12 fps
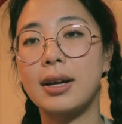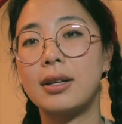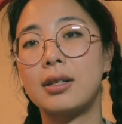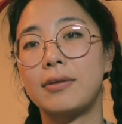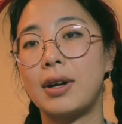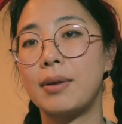
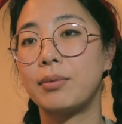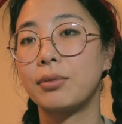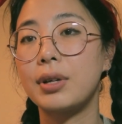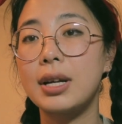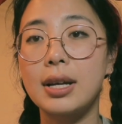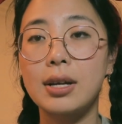and if I'm
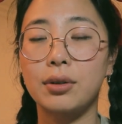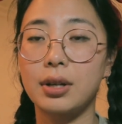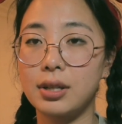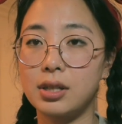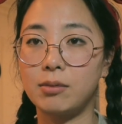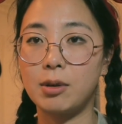reading or
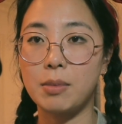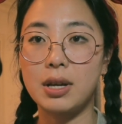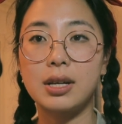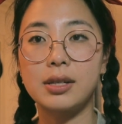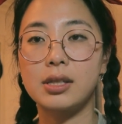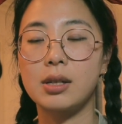consuming
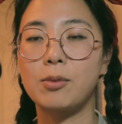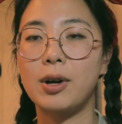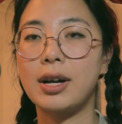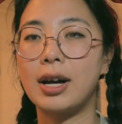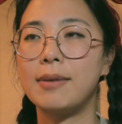media in some way,